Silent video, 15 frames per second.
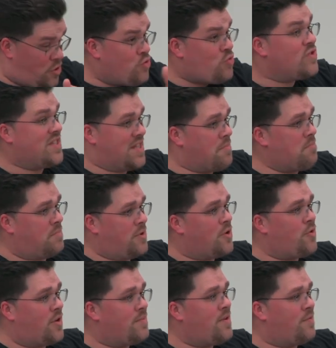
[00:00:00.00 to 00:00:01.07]
use them.
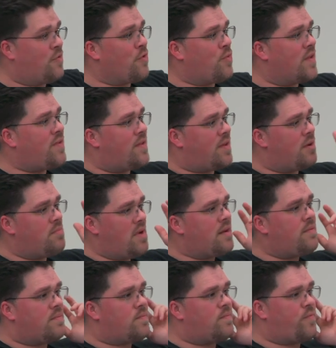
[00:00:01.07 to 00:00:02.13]
You know what I mean? For what they're
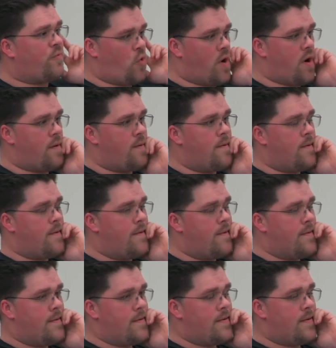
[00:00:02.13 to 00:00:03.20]
meant for.
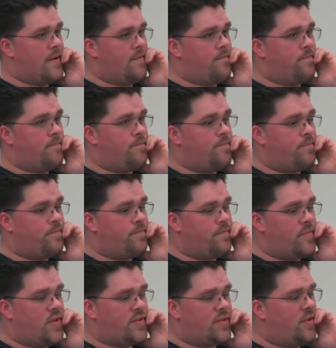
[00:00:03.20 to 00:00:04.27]
Um,
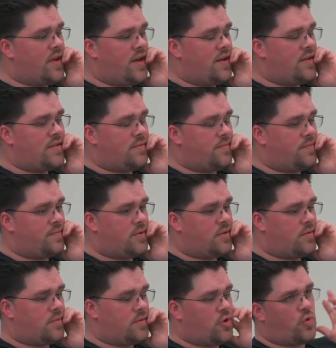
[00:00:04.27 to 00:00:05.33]
there's all kinds of
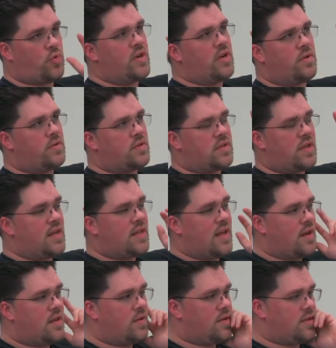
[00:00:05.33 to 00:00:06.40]
careers like
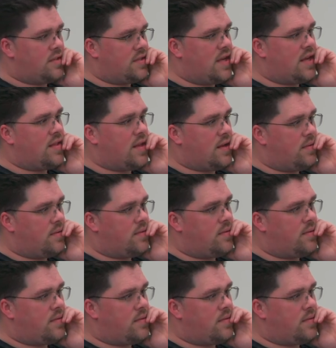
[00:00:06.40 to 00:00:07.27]
that. You could say that,